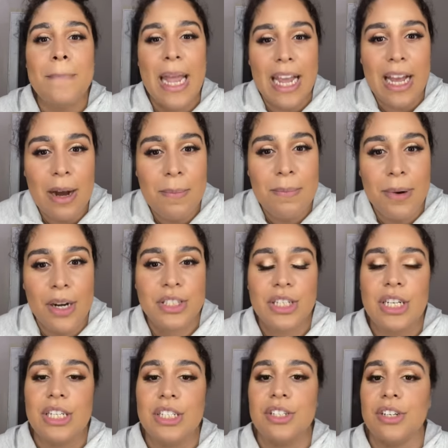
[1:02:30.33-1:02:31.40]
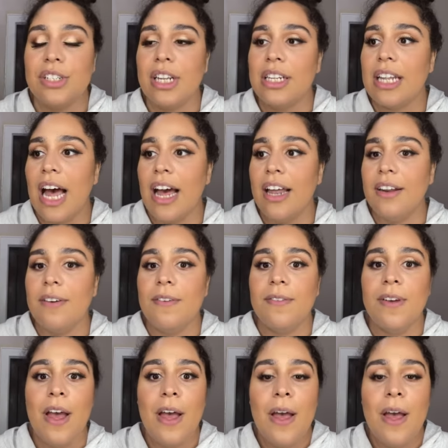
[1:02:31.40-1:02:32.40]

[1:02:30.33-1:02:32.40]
makeup brushes, there's a lot of